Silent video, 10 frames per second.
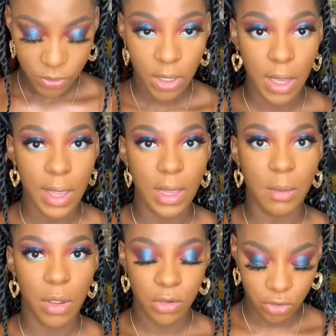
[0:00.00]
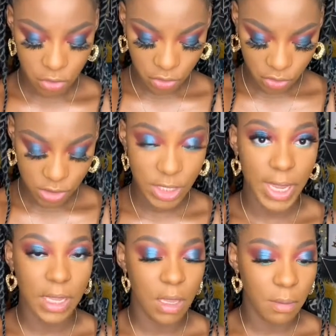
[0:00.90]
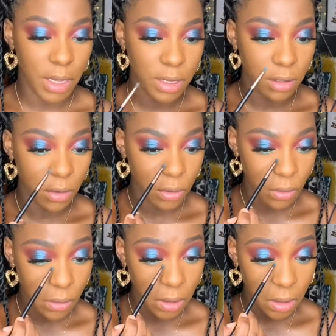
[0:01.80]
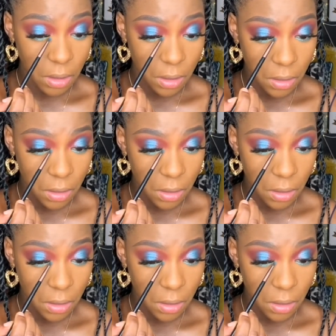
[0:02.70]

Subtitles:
Okay, and I'm also going to take in my inner corner.